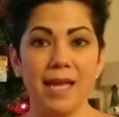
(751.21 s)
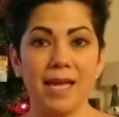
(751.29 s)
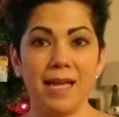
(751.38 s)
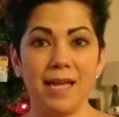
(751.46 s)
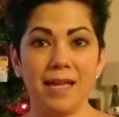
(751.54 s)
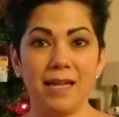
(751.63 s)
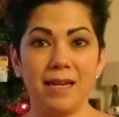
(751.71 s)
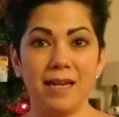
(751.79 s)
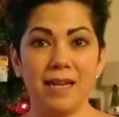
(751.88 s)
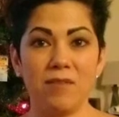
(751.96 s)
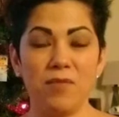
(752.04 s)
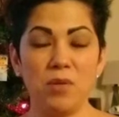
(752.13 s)

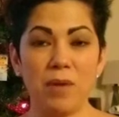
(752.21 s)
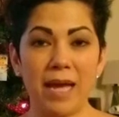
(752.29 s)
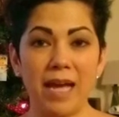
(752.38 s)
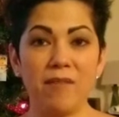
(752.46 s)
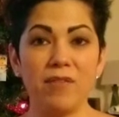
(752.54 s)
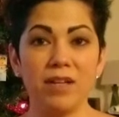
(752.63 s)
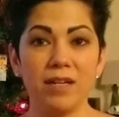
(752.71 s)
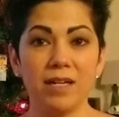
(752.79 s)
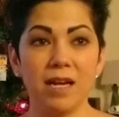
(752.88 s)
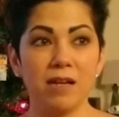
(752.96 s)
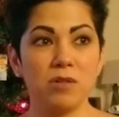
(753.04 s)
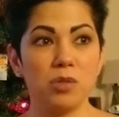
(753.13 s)
And if you
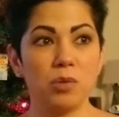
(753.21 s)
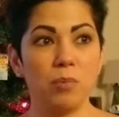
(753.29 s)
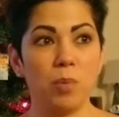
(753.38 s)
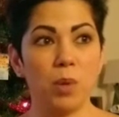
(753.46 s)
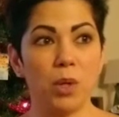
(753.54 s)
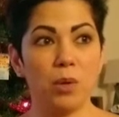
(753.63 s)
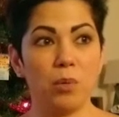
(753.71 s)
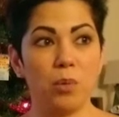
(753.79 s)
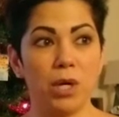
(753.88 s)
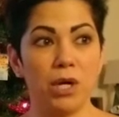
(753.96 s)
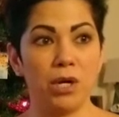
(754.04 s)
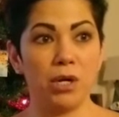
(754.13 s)
haven't gotten to a point
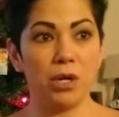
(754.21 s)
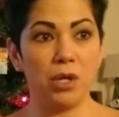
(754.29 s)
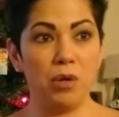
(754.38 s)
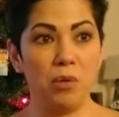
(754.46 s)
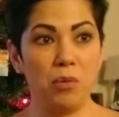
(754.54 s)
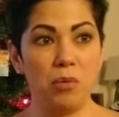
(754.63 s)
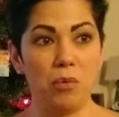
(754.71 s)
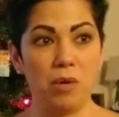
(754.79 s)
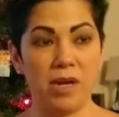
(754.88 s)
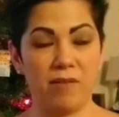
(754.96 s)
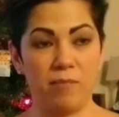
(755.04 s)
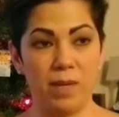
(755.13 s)
where
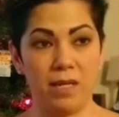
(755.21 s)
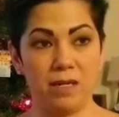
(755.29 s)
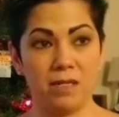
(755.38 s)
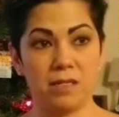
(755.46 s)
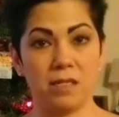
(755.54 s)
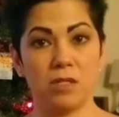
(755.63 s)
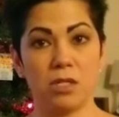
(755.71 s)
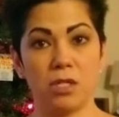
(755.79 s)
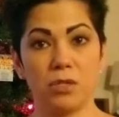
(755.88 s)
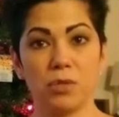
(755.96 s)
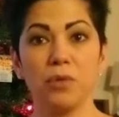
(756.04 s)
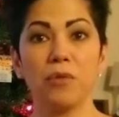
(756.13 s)
you have made a decision
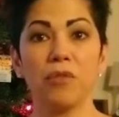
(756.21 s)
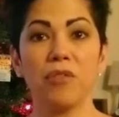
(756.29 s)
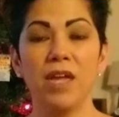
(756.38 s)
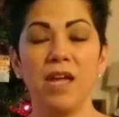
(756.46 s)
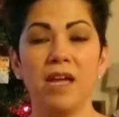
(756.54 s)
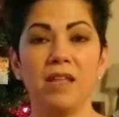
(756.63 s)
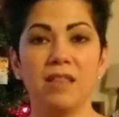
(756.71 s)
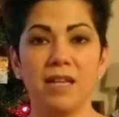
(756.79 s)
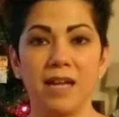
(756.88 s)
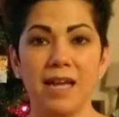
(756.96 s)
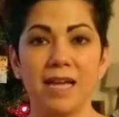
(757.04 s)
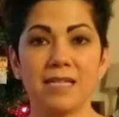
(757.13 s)
in truth,
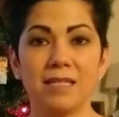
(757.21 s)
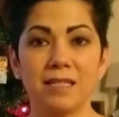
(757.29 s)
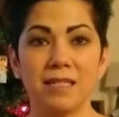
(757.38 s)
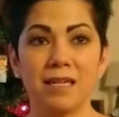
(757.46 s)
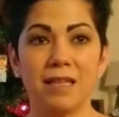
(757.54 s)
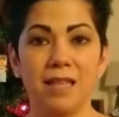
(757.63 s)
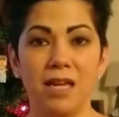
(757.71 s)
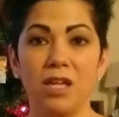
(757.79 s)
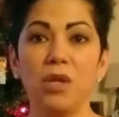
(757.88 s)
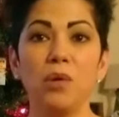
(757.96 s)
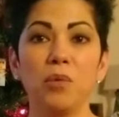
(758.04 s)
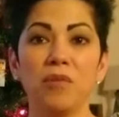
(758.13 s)
then I ask
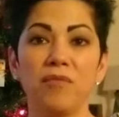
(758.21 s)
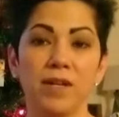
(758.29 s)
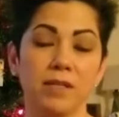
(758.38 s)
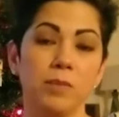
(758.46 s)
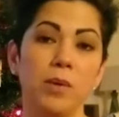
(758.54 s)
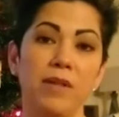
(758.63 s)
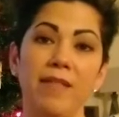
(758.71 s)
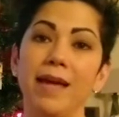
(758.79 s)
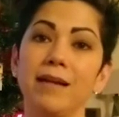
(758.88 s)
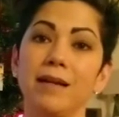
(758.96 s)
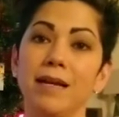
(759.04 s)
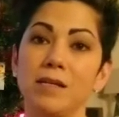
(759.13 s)
that you reflect upon
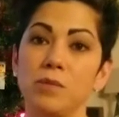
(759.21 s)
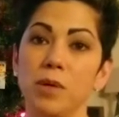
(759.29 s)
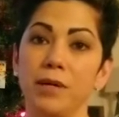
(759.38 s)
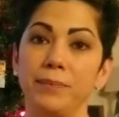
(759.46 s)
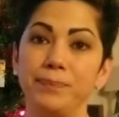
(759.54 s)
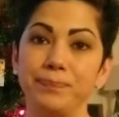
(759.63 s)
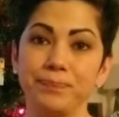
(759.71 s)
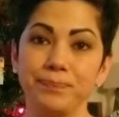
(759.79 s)
that as well.